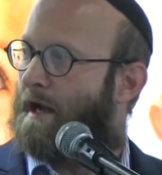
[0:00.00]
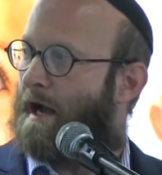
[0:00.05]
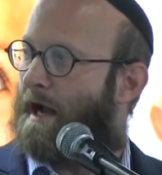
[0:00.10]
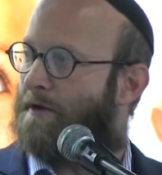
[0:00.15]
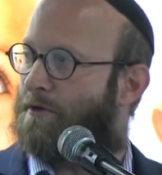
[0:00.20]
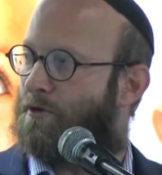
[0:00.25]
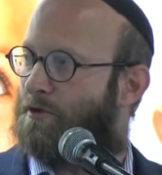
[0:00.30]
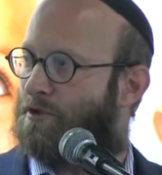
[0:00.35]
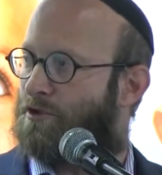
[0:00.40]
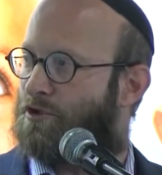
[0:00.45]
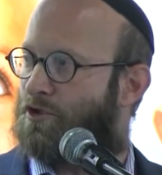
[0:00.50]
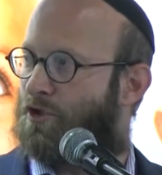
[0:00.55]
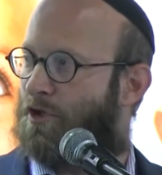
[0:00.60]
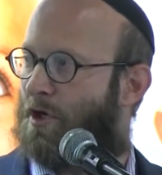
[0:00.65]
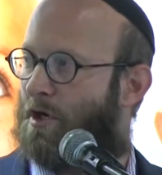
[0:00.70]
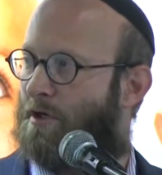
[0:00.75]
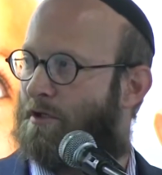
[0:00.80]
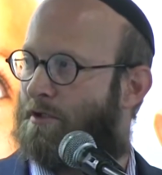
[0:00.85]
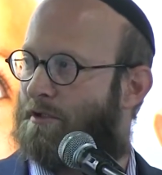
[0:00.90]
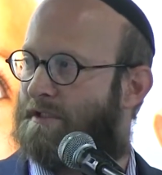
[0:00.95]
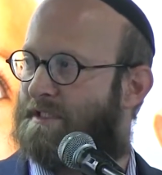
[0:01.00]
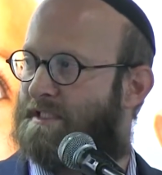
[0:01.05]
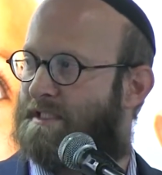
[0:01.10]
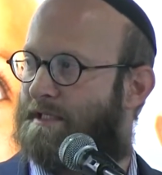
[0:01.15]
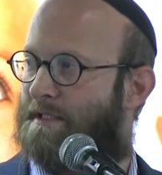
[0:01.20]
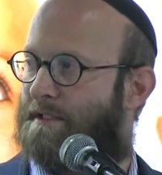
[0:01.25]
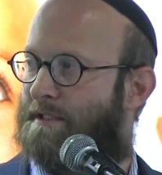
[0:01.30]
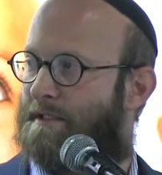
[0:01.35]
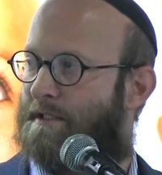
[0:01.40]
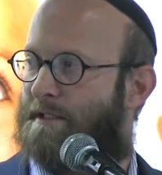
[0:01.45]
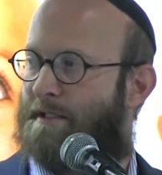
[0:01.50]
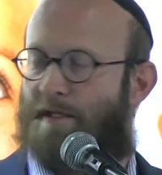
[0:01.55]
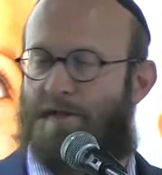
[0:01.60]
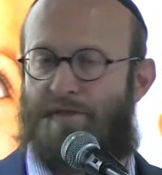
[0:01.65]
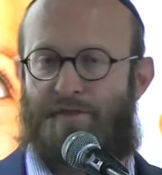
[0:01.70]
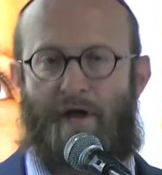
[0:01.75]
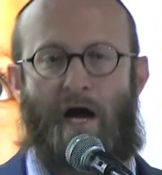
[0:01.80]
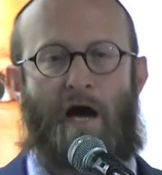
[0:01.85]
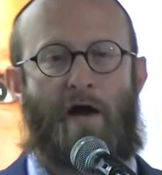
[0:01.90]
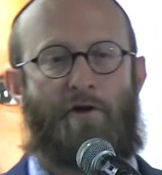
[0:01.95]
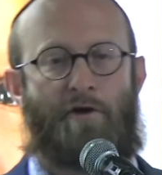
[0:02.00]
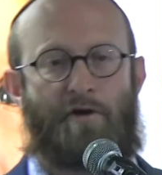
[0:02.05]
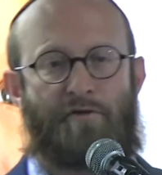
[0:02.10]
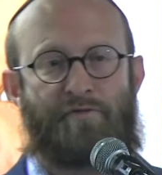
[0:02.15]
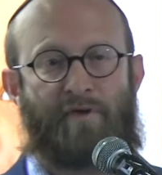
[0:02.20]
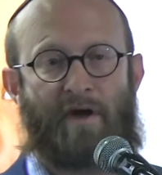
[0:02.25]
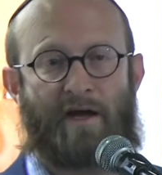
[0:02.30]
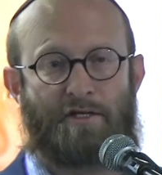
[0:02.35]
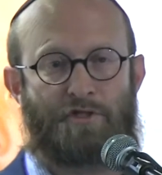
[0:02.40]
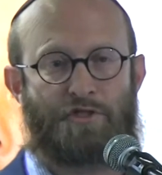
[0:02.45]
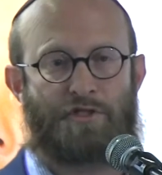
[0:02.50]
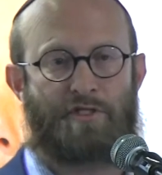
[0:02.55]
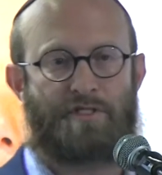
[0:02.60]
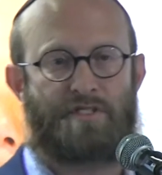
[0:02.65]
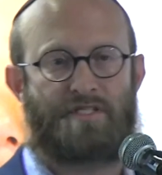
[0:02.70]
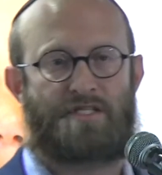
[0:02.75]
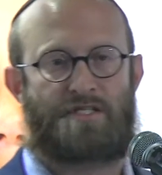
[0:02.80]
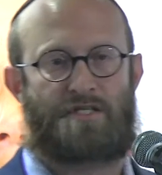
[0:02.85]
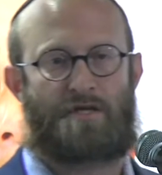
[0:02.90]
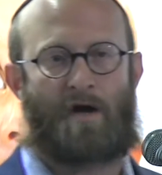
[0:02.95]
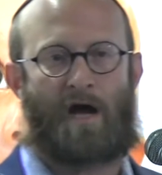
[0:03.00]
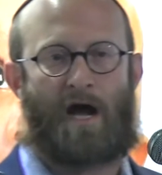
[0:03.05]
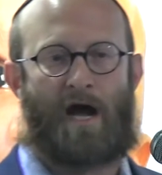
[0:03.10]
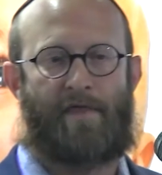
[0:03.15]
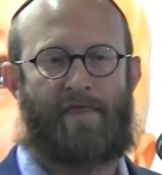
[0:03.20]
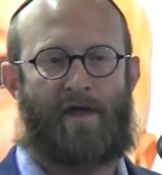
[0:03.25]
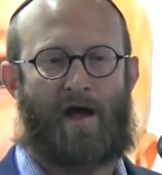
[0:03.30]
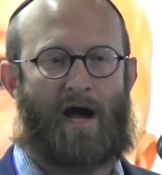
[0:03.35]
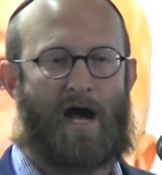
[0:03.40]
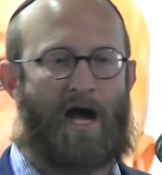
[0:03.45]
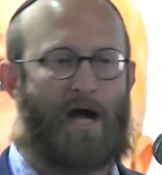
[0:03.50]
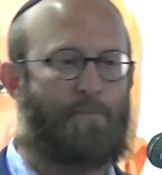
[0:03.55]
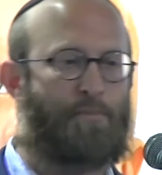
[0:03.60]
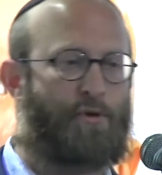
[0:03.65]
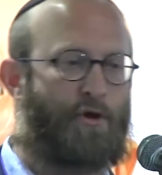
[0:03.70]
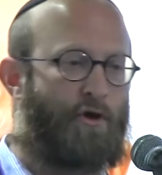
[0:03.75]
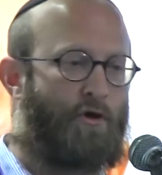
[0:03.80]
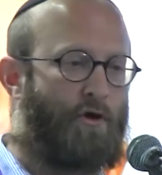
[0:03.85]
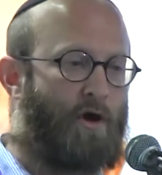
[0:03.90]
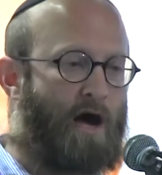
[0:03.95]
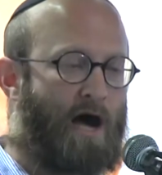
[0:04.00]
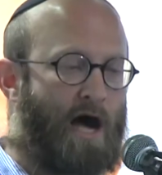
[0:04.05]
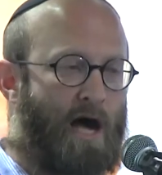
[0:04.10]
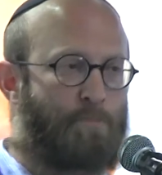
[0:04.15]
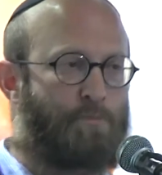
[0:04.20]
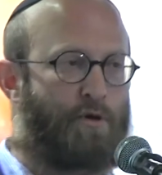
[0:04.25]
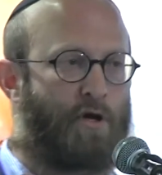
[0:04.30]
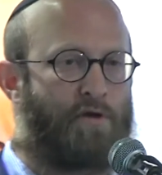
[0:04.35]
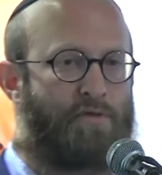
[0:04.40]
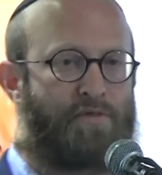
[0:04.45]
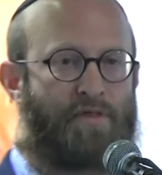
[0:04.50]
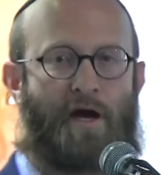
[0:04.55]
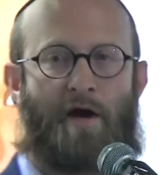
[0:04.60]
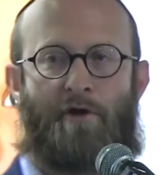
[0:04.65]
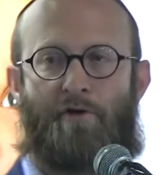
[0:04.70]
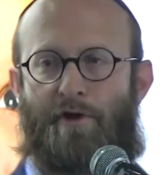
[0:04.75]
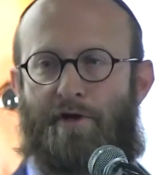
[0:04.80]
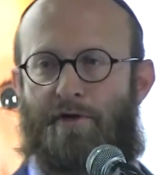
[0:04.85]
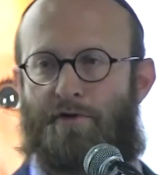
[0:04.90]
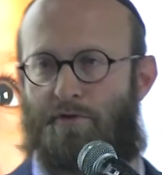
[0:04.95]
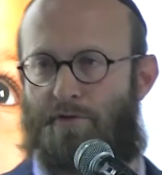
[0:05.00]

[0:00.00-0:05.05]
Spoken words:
Uncontrolled thyroid functions, so either hyper or hypothyroid,